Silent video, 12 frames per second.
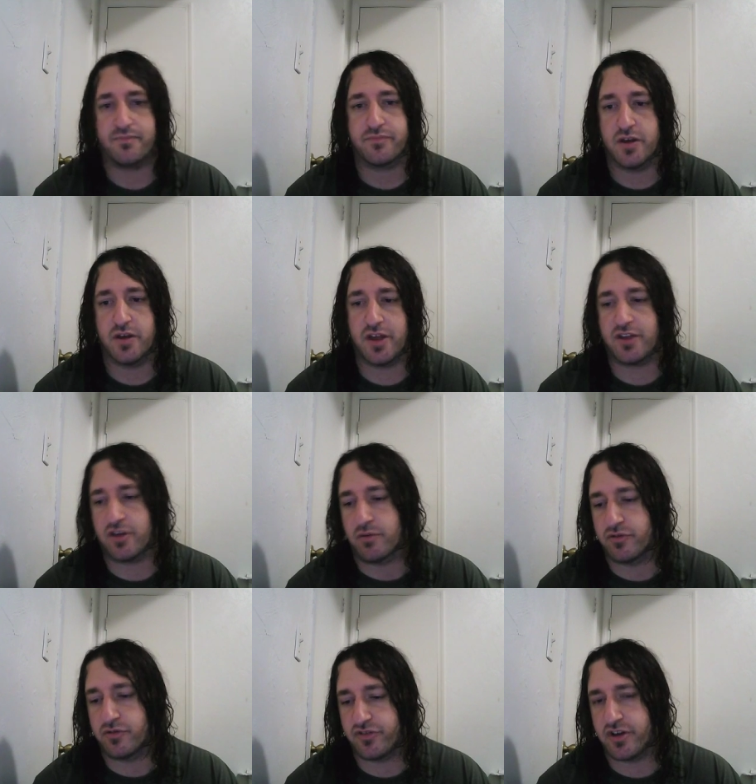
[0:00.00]
That
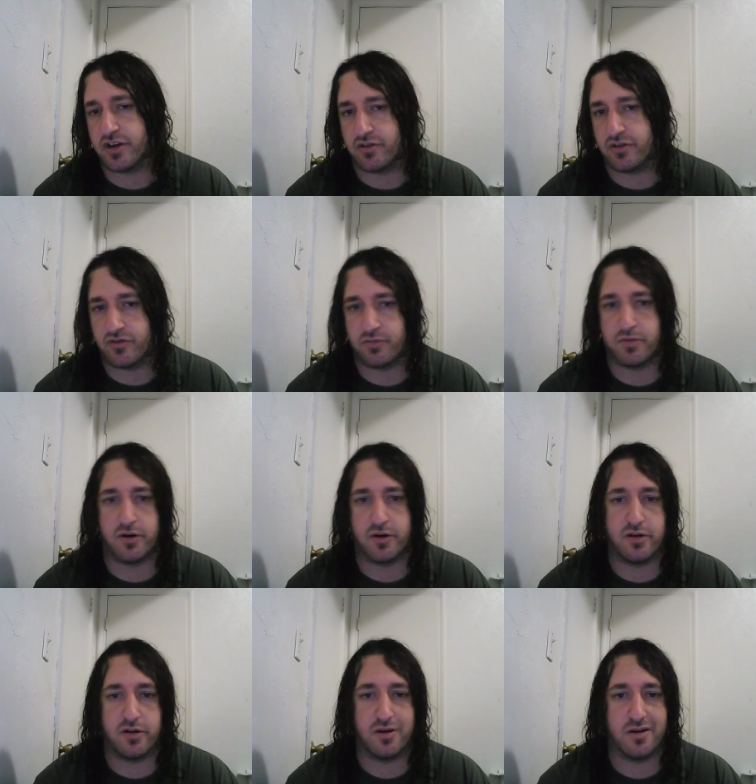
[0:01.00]
would change,
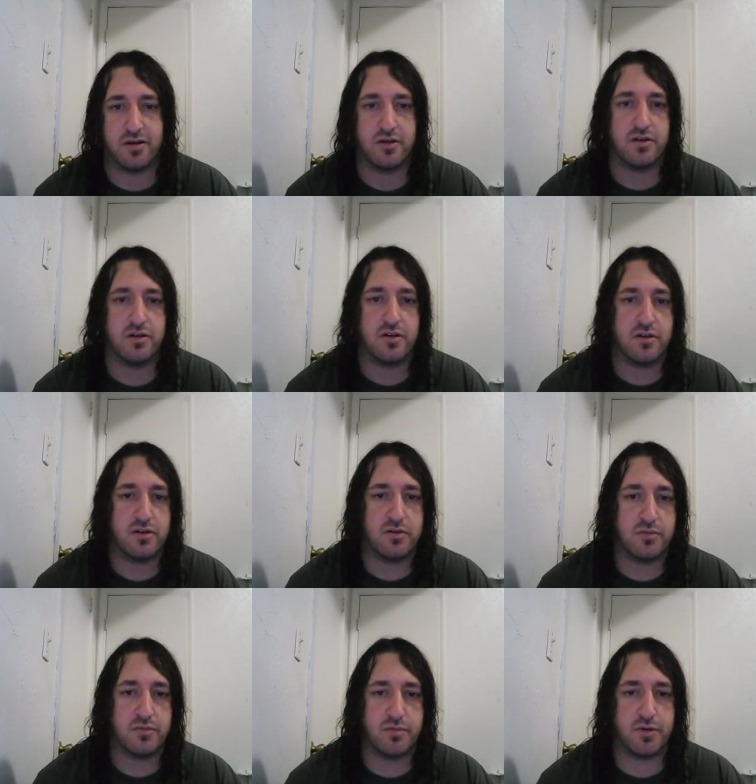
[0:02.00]
but,
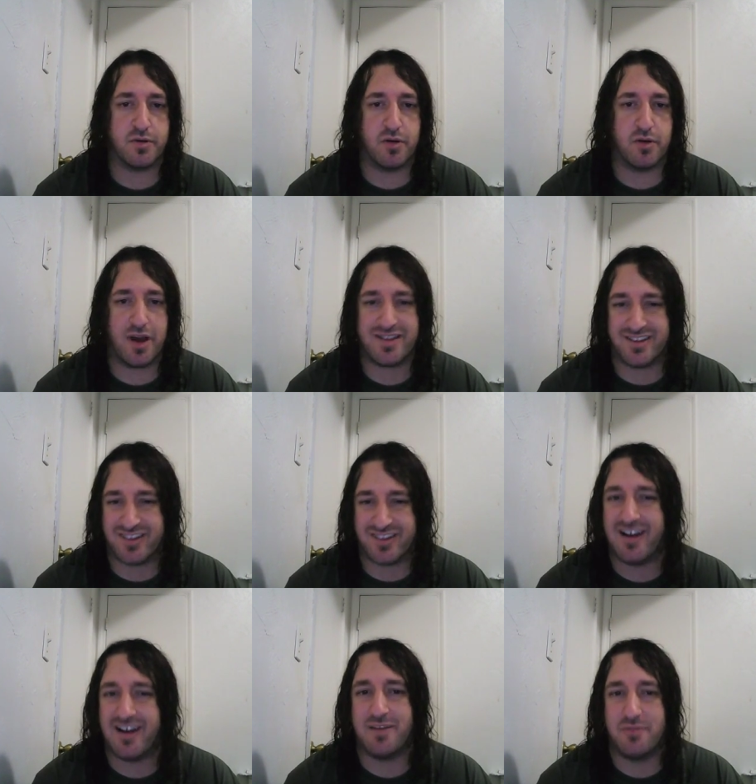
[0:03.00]
but, at the
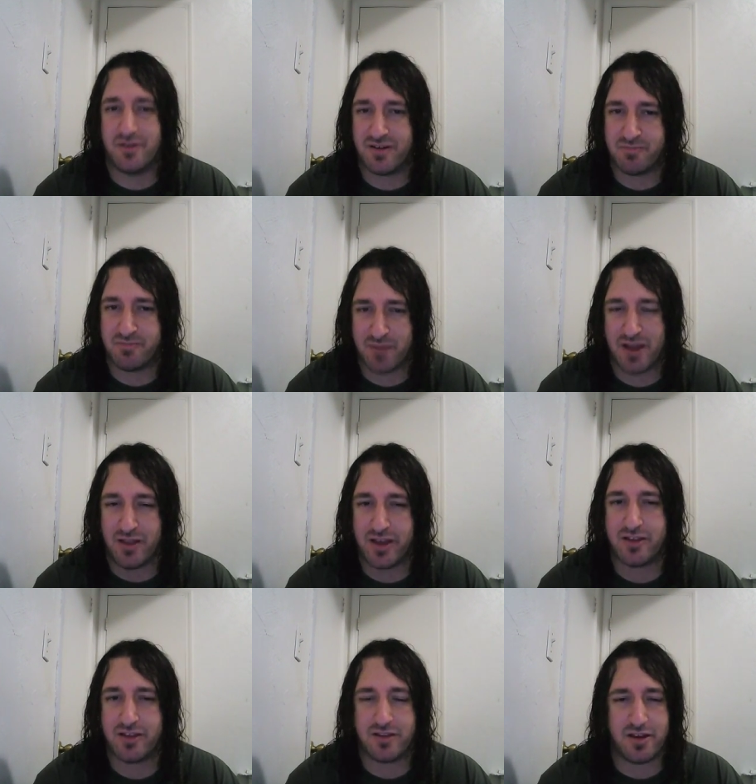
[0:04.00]
time, I
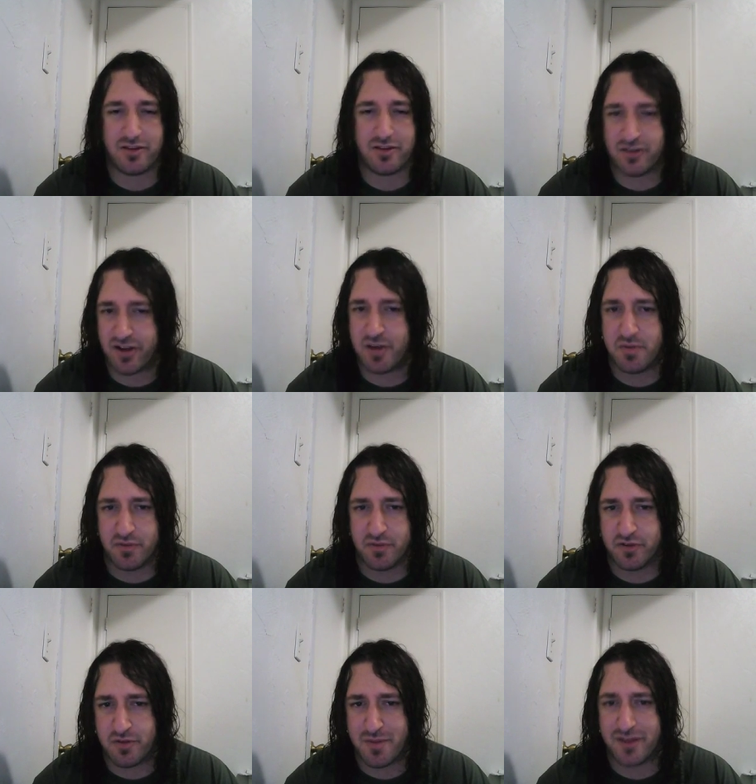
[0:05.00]
liked, at the time,
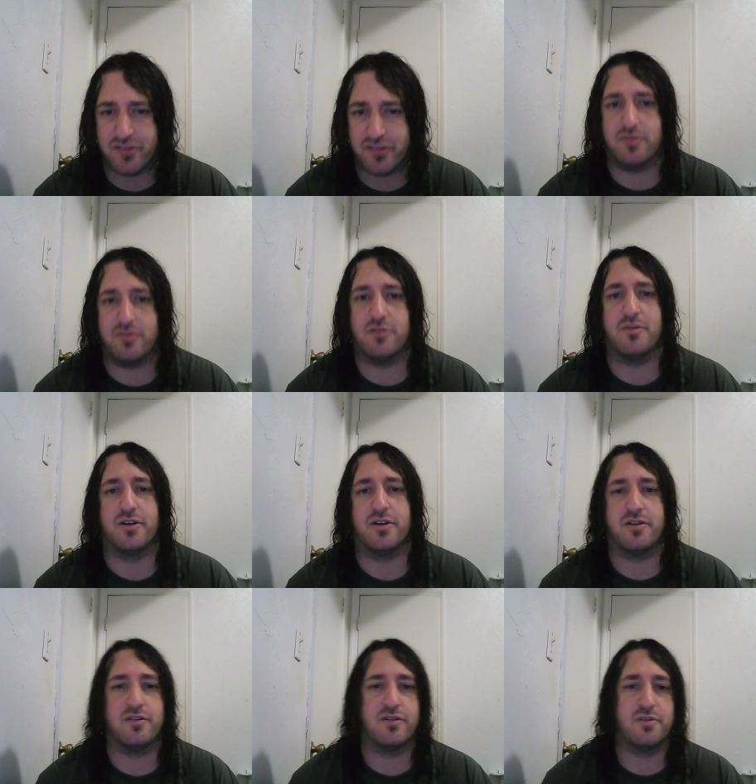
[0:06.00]
it meant something to me.
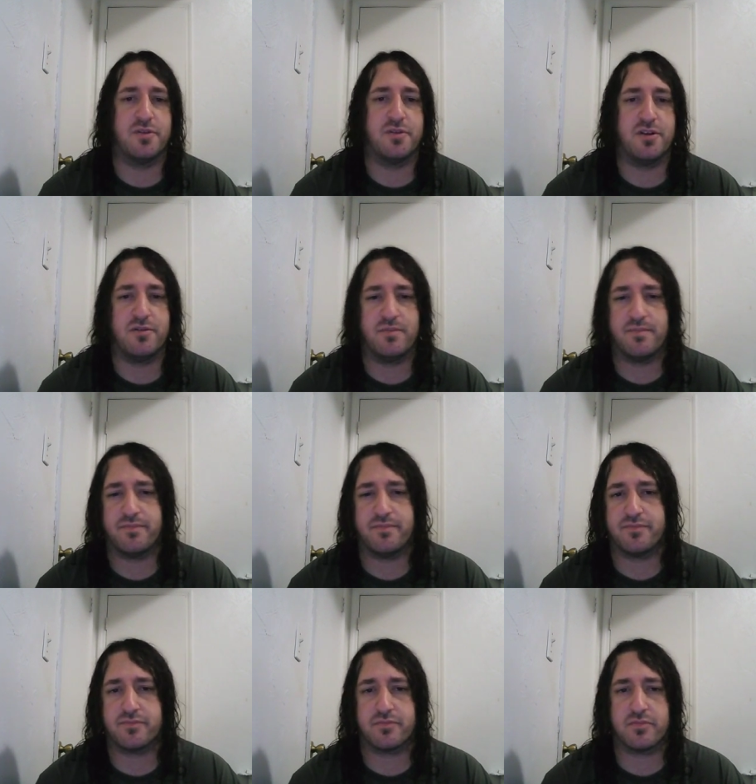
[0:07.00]
You know what I mean?
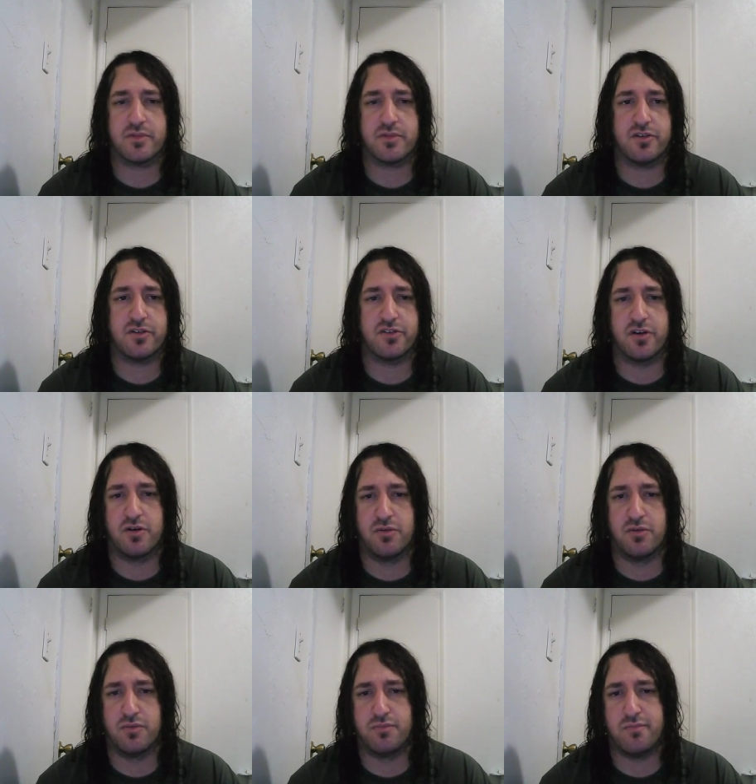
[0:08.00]

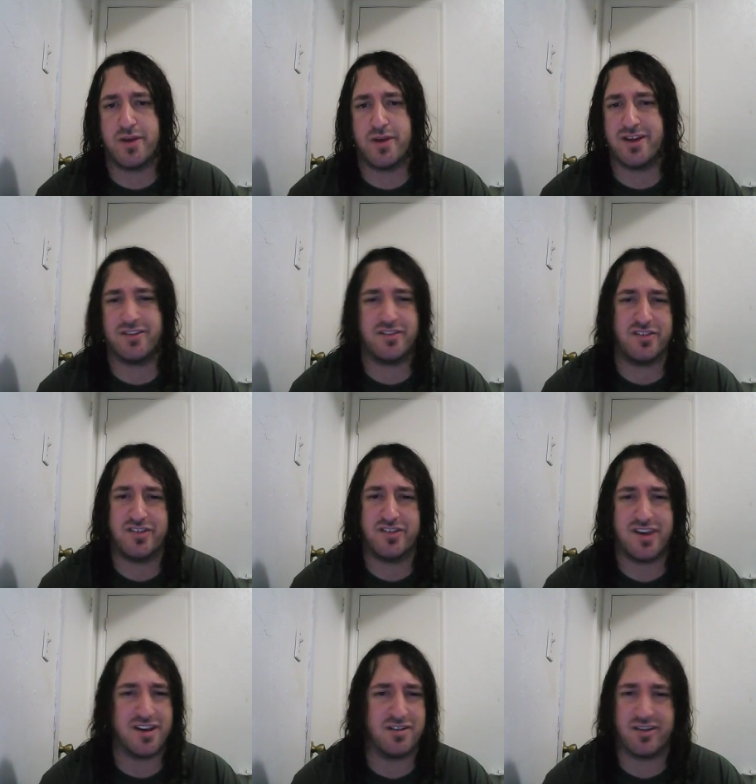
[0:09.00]
So, and it doesn't
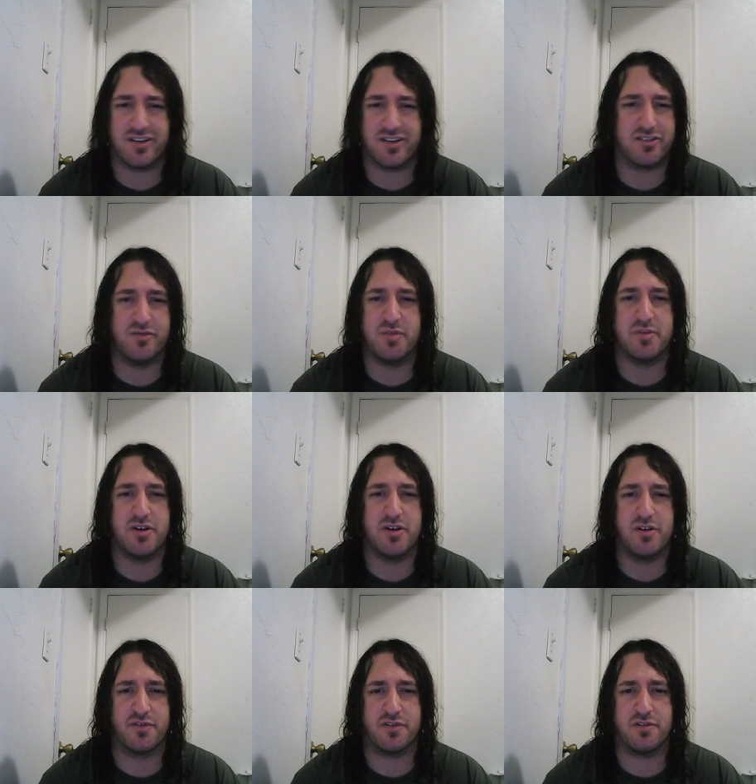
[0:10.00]
take a lot to win me
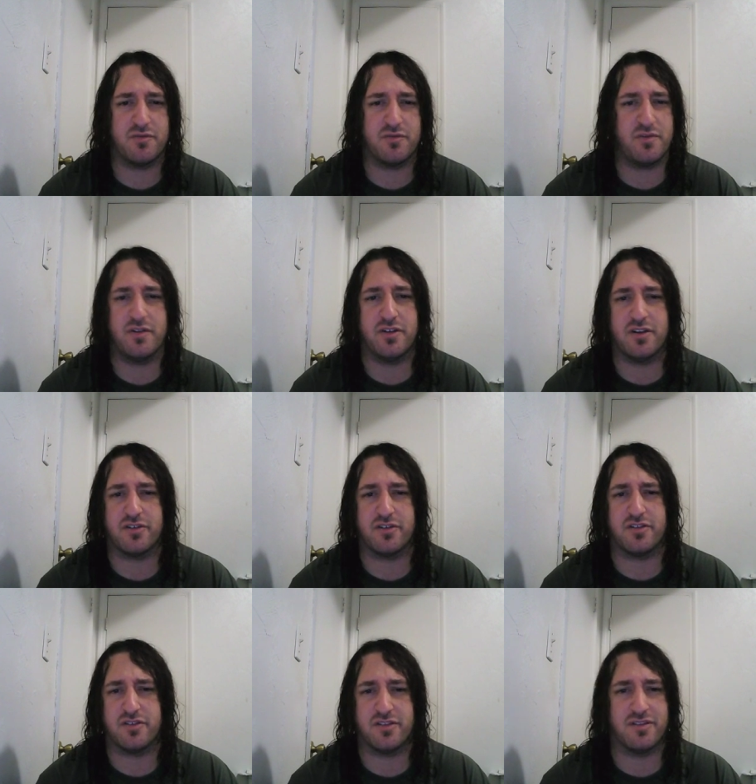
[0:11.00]
over. It really
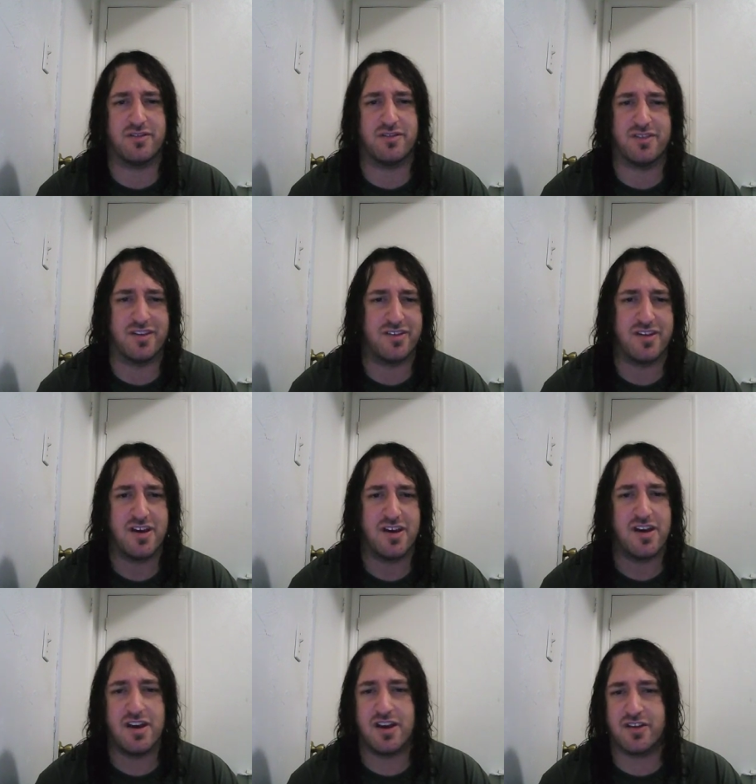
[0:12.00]
doesn't. It
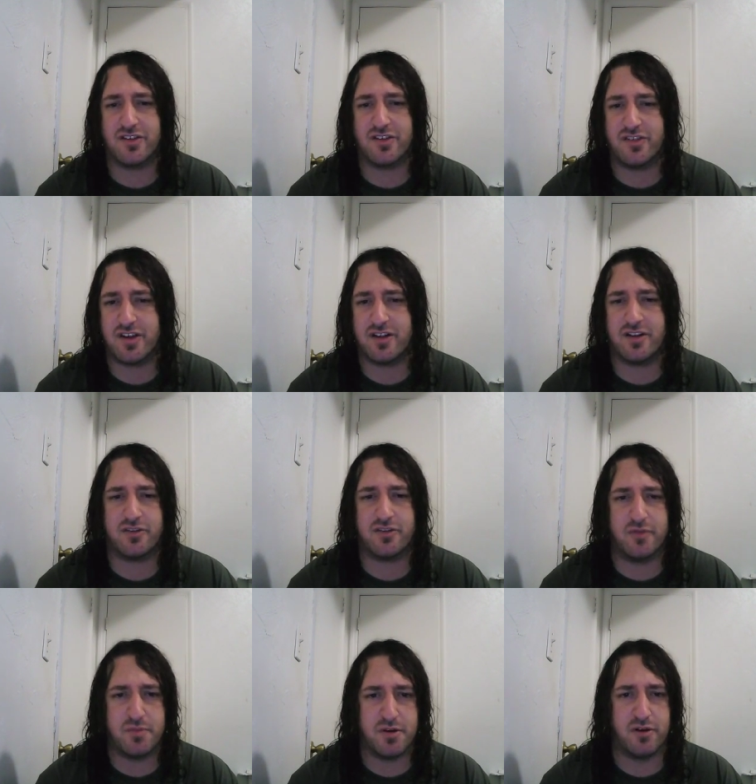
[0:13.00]
doesn't take a lot to
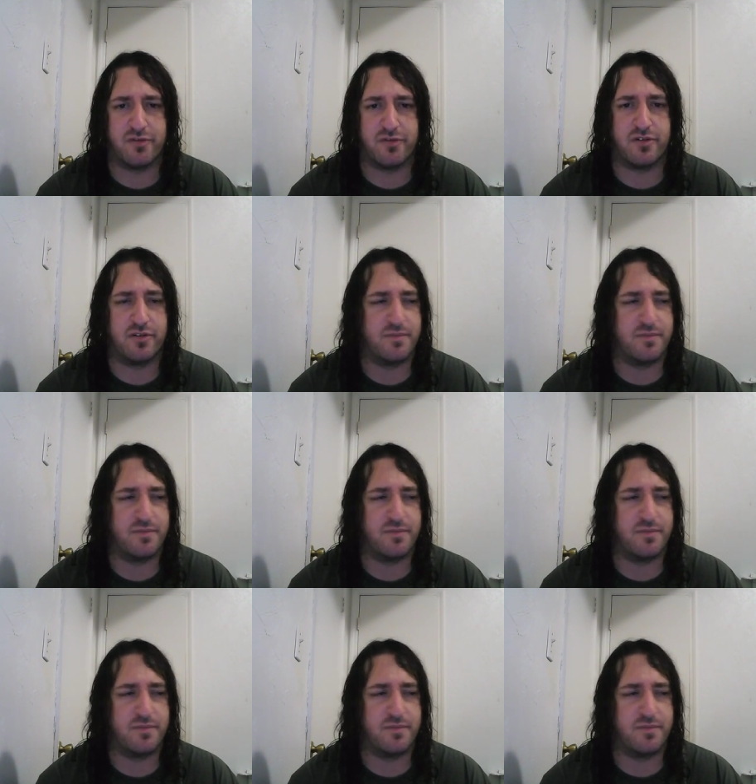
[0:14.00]
win me over.